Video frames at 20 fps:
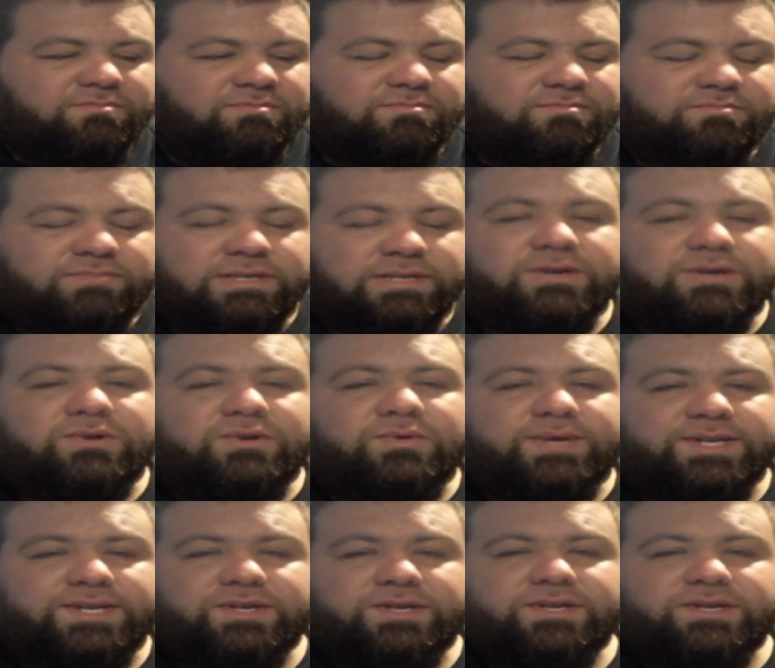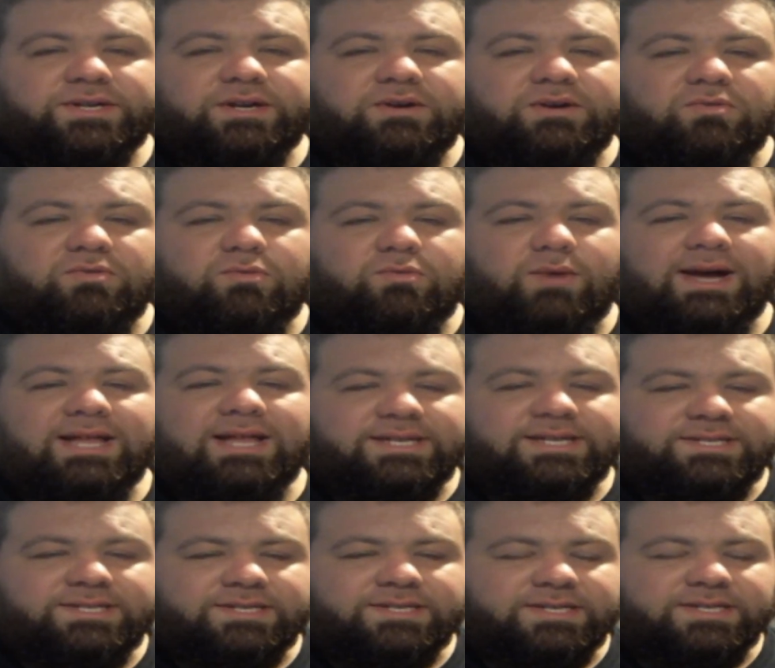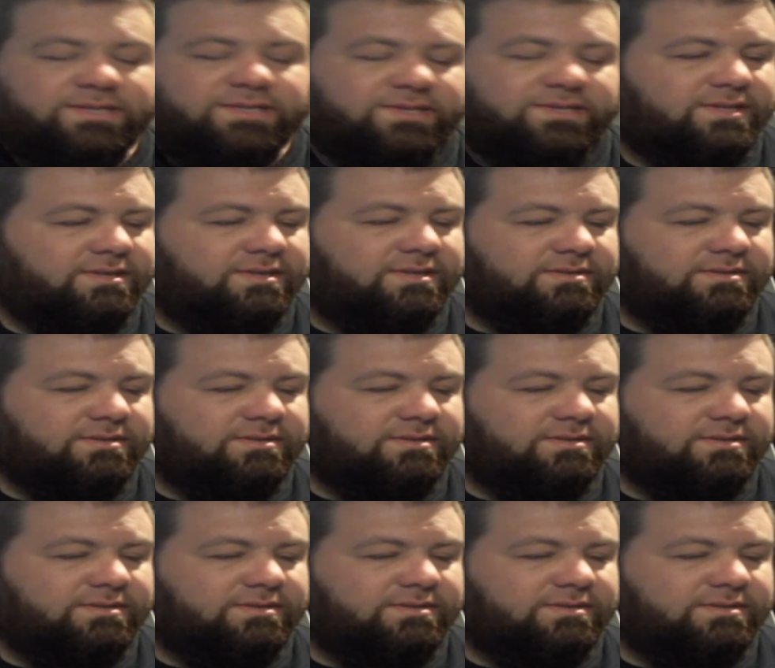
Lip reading: Blue is going to go well into this.